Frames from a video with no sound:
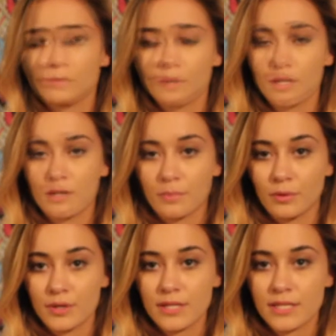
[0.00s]
When an
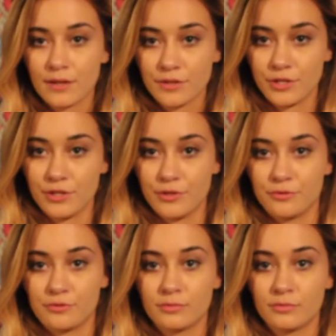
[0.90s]
employee tells
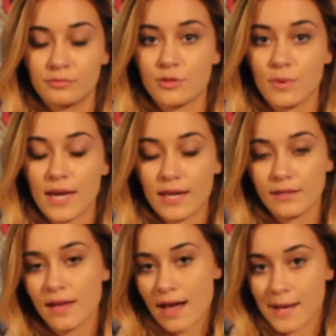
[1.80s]
you to hang
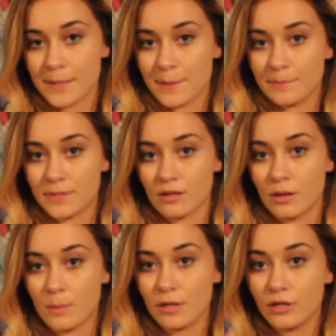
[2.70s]
the items
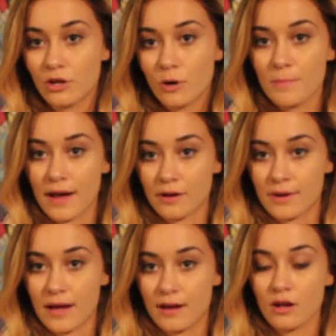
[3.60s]
on the go back
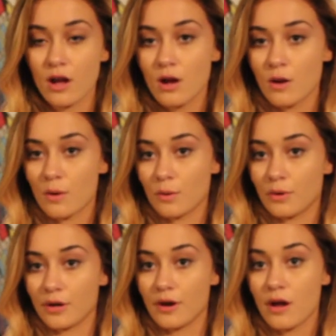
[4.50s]
rack
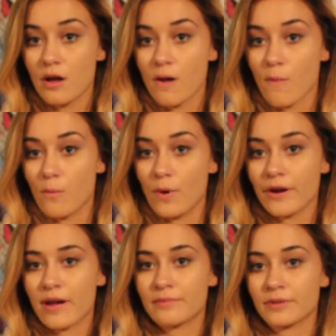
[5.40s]
or
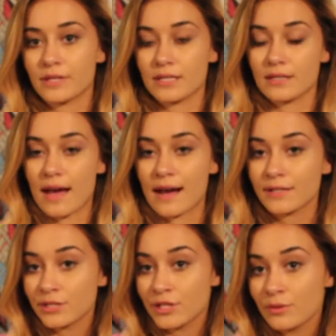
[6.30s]
wherever they
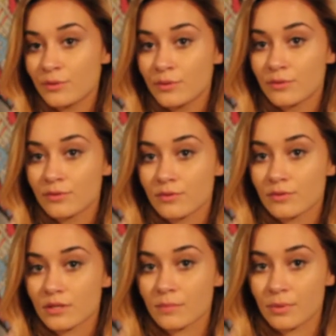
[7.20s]
ask you
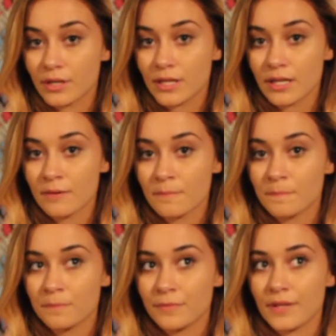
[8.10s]
to put it,
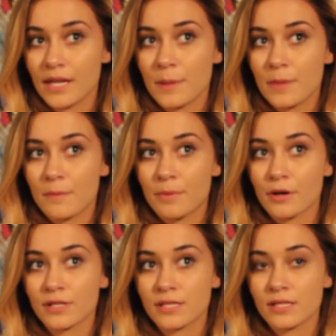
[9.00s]
and the
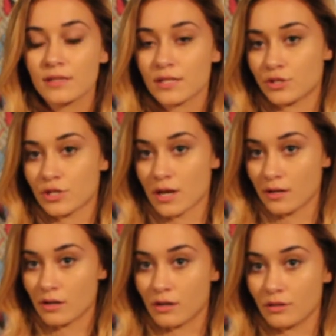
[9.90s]
person that's
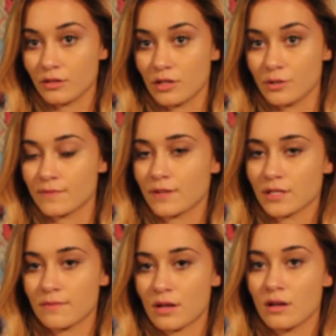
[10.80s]
trying on all the clothes,
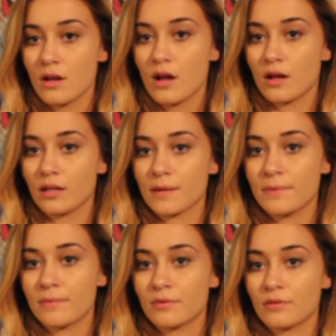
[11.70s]
first of all, a lot of
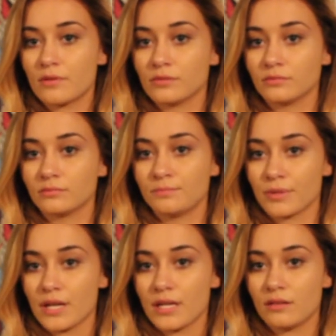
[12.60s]
people
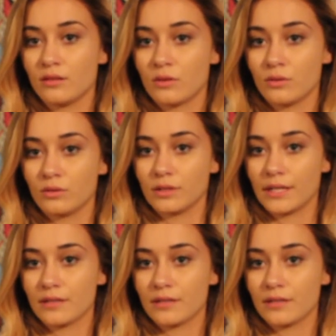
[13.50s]
break the whole